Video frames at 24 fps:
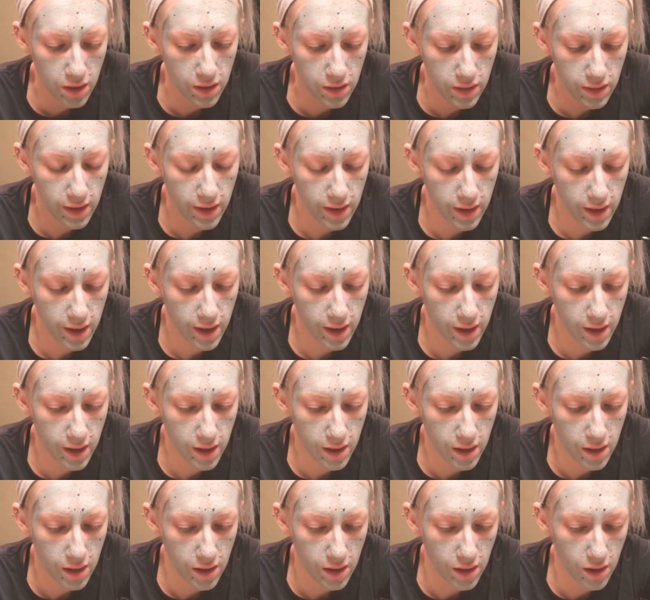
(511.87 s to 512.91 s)
they
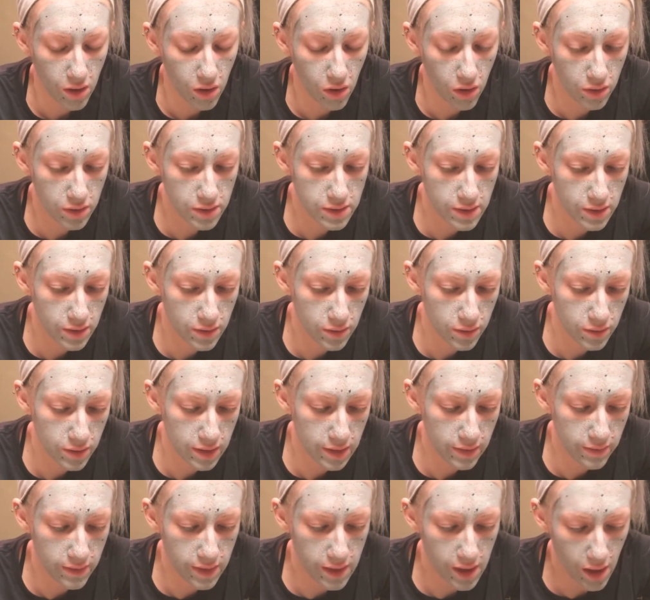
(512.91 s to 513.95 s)
also
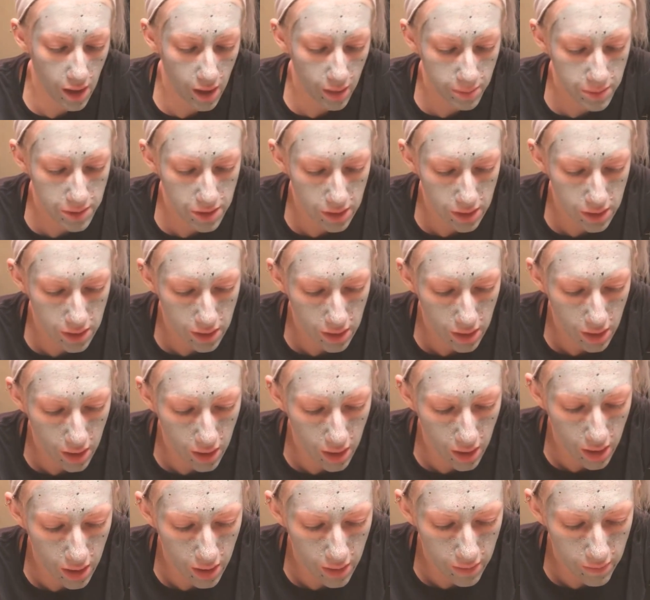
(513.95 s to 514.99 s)
give the option
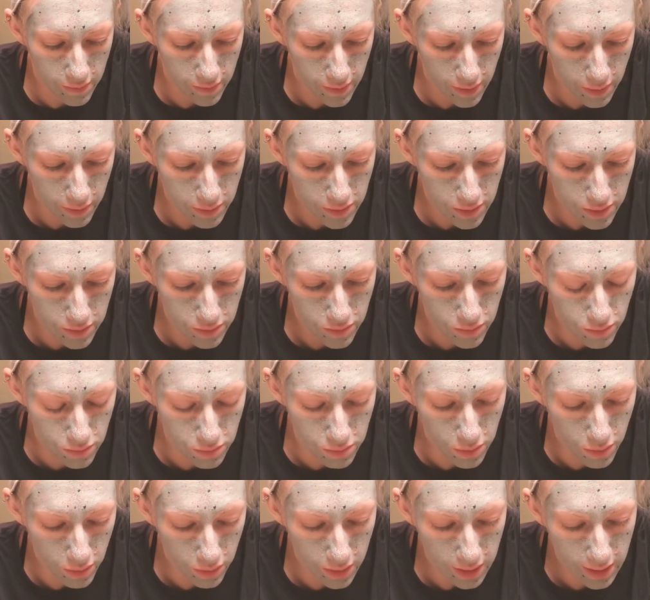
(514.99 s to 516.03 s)
of
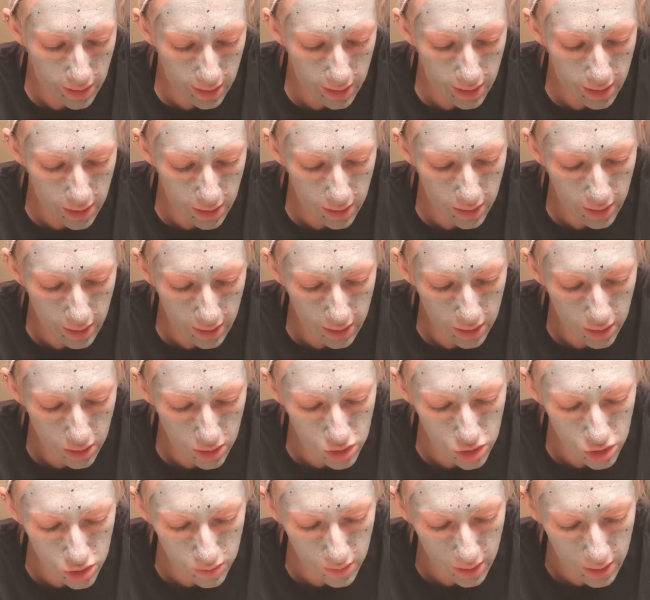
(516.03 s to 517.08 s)
rolling it in like
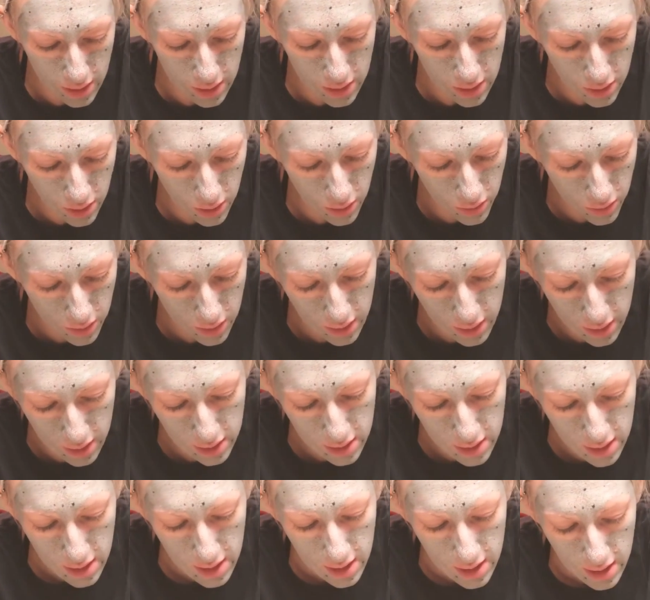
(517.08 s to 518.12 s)
shredded coconut,
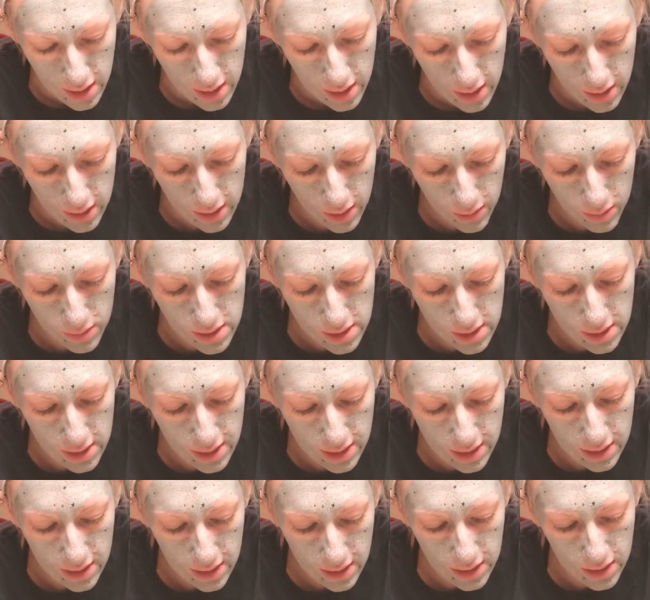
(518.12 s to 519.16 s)
and that wasn't
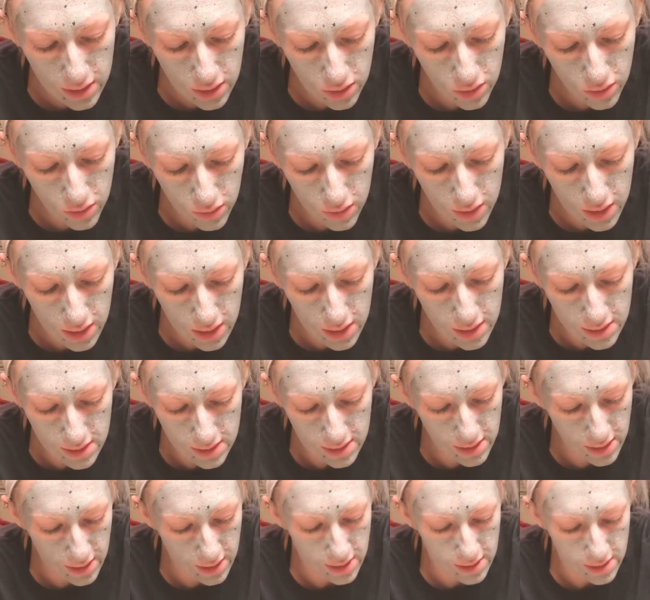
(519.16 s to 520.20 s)
in the
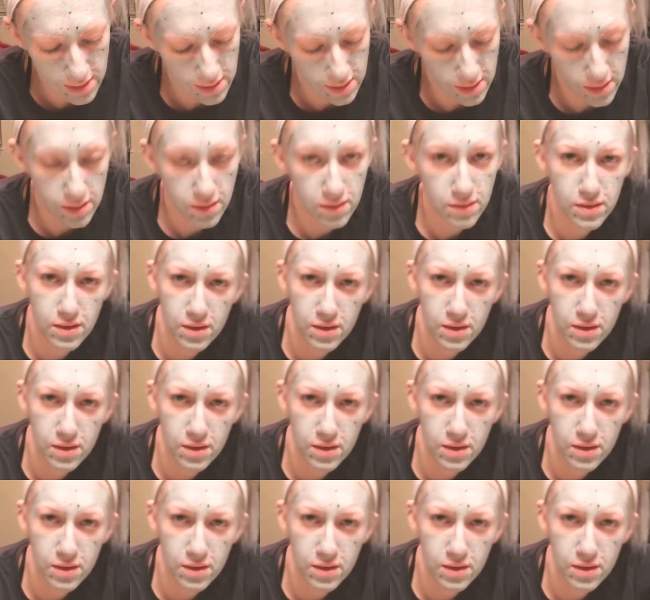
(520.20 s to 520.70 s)
ingredients list.